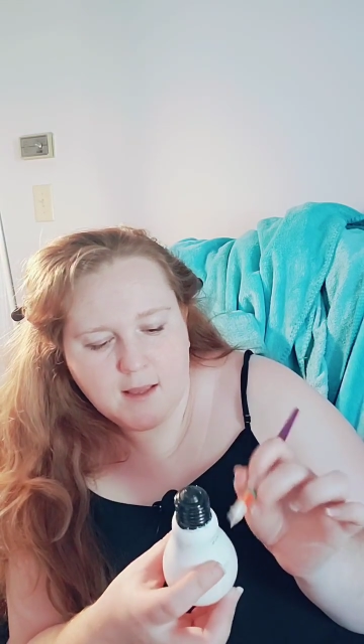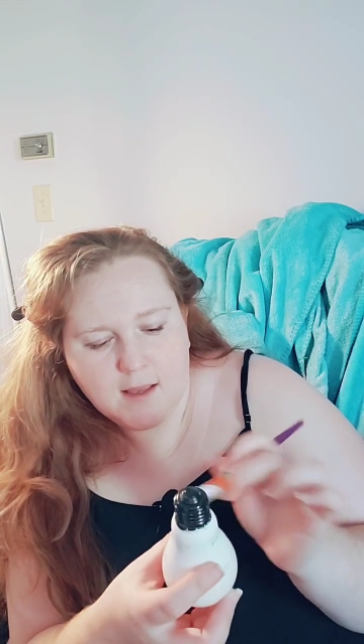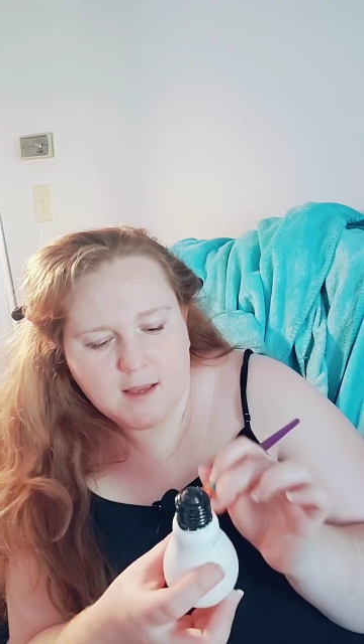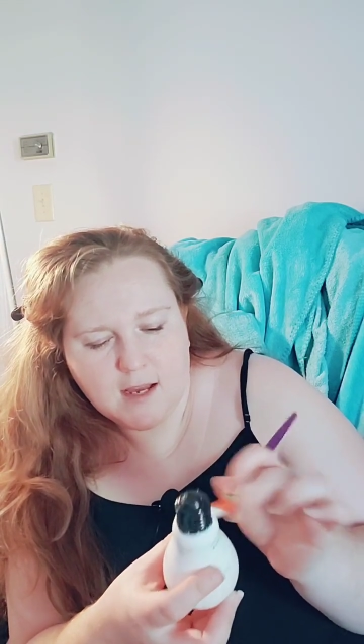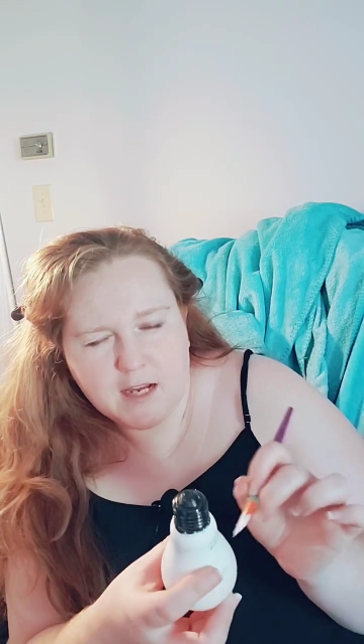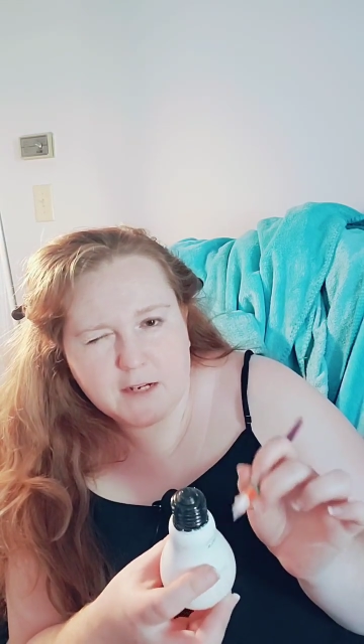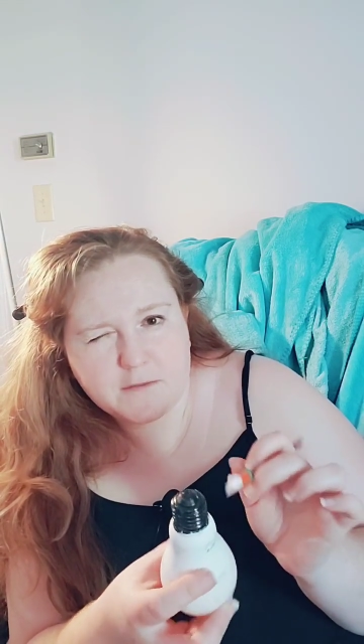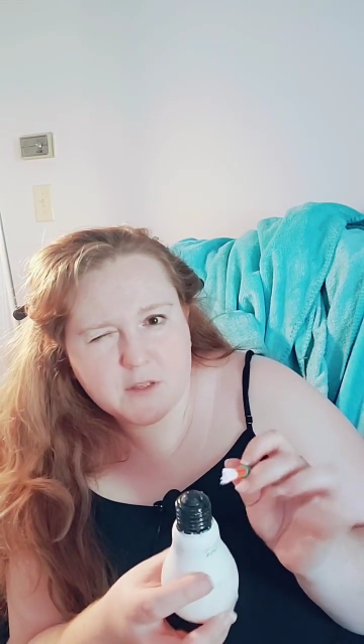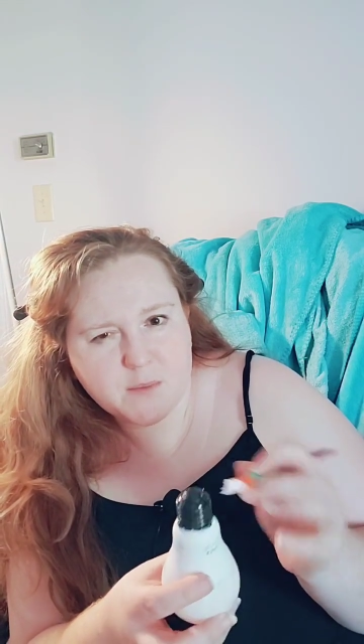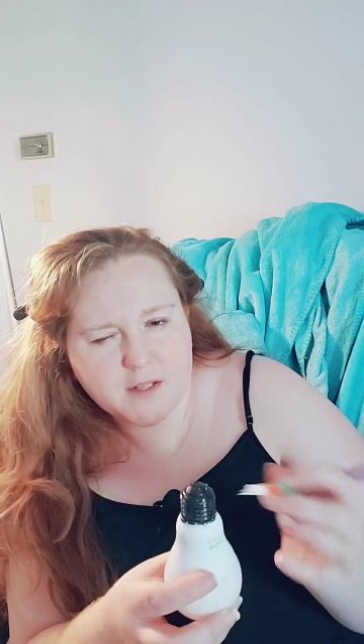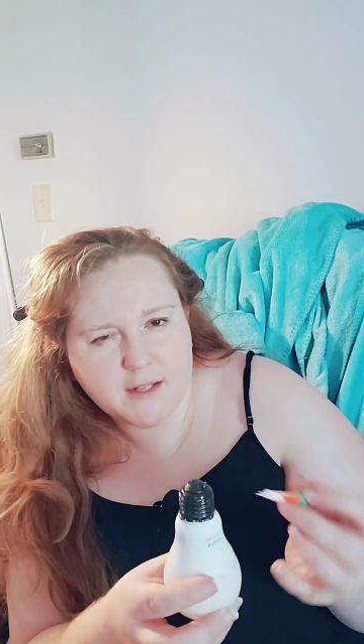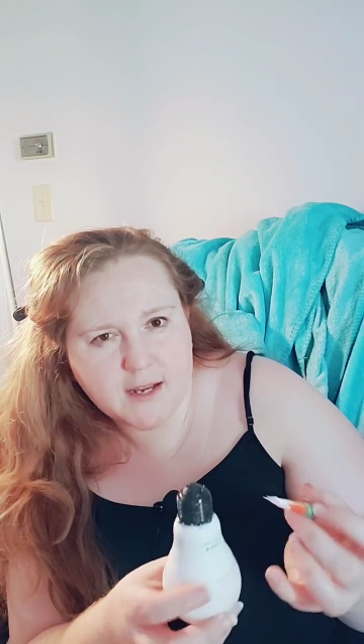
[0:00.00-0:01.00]
I have
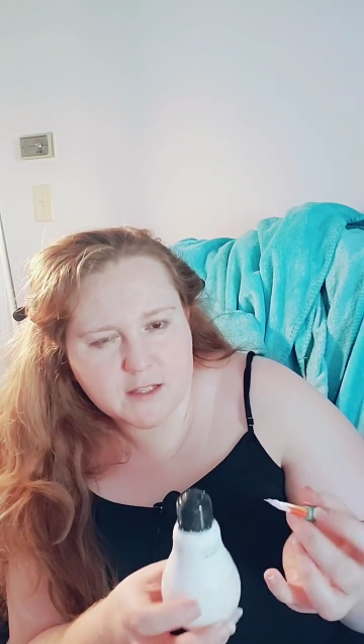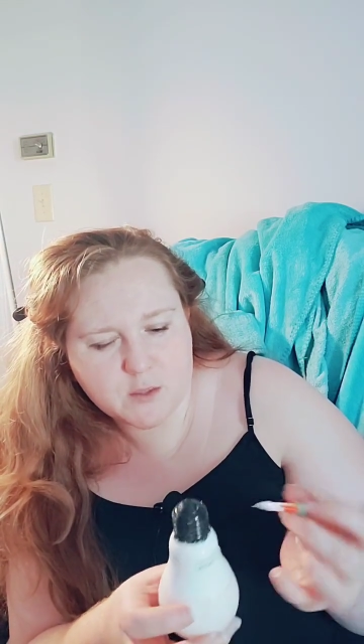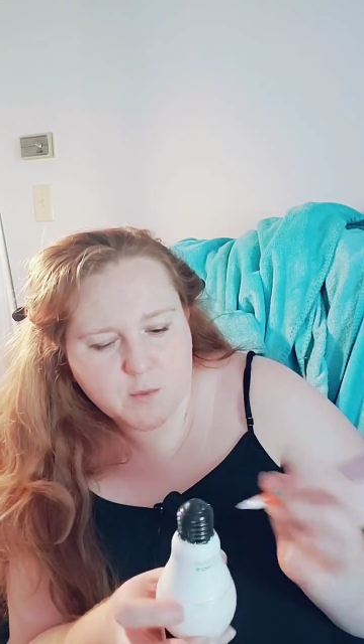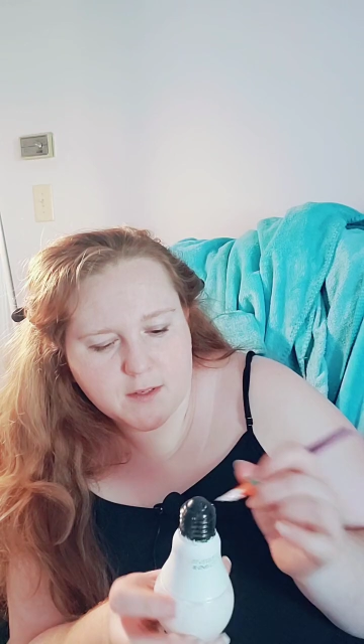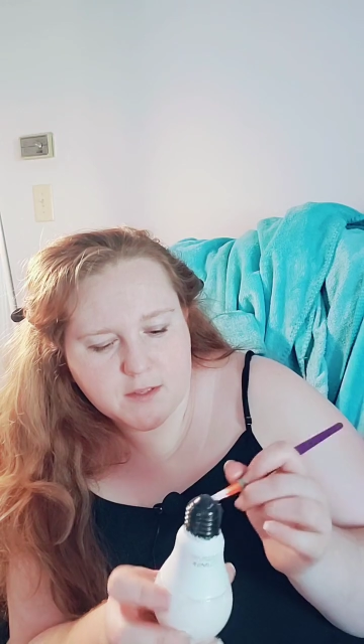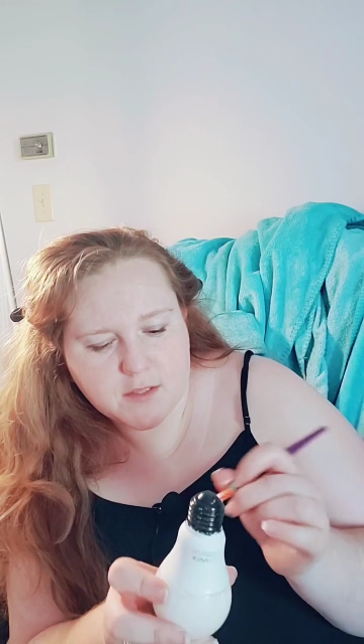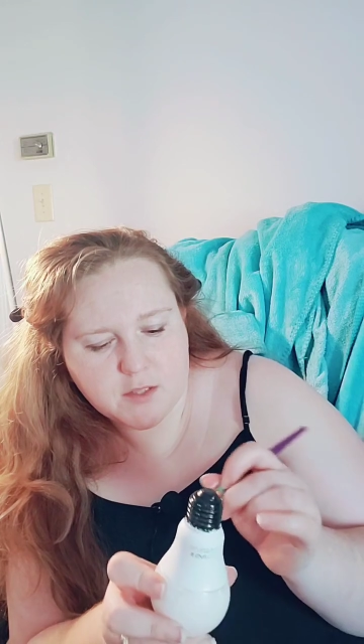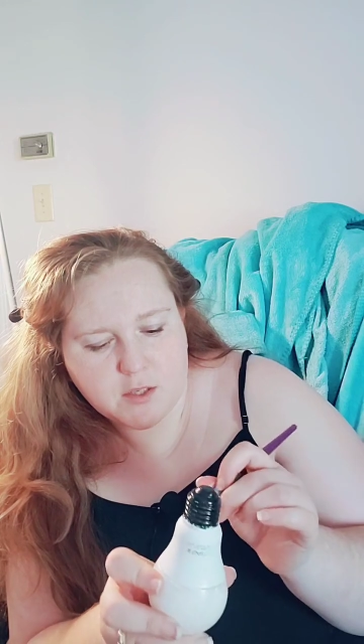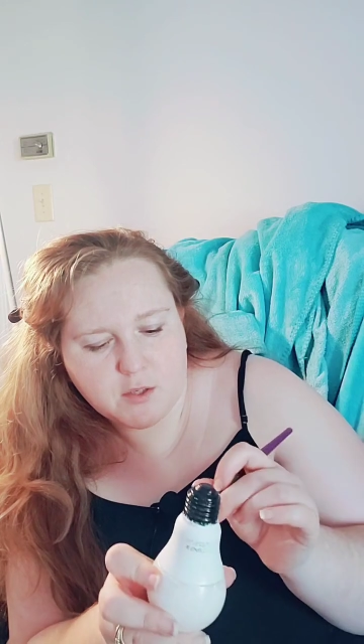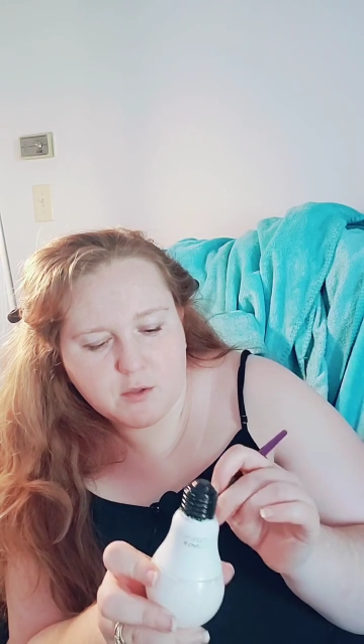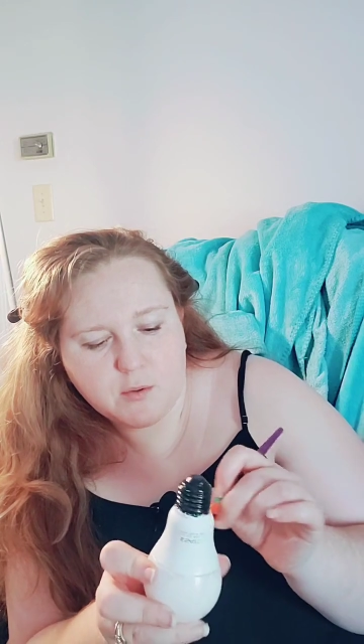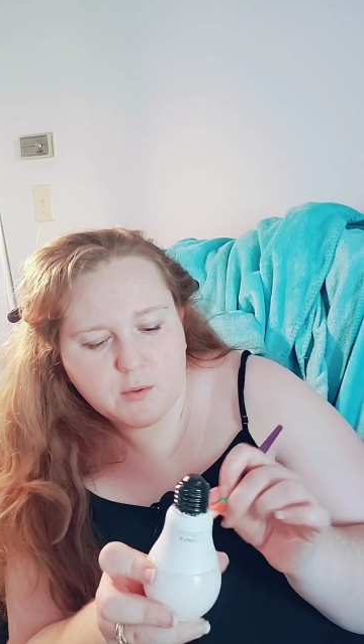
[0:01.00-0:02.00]
some glass ones
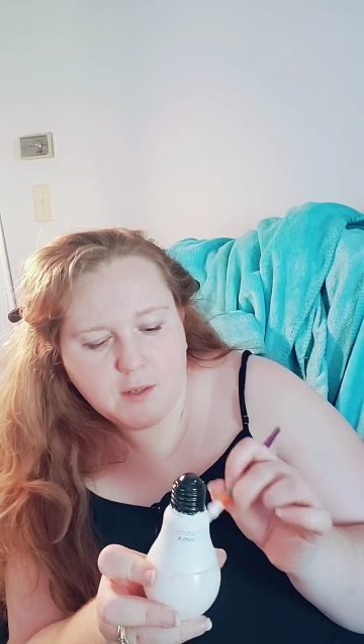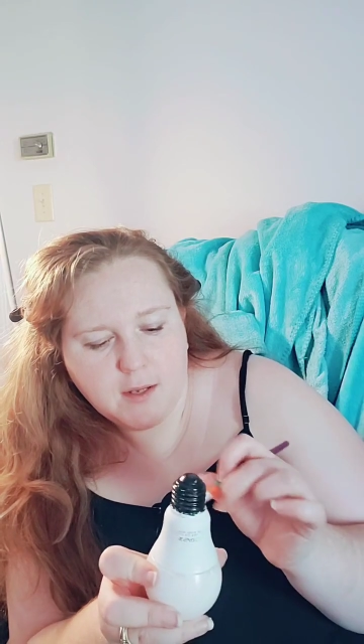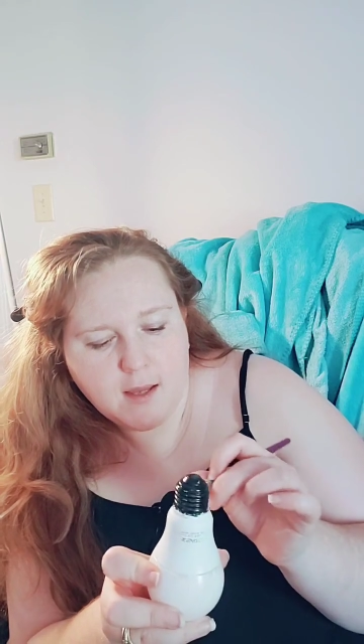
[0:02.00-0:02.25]
too.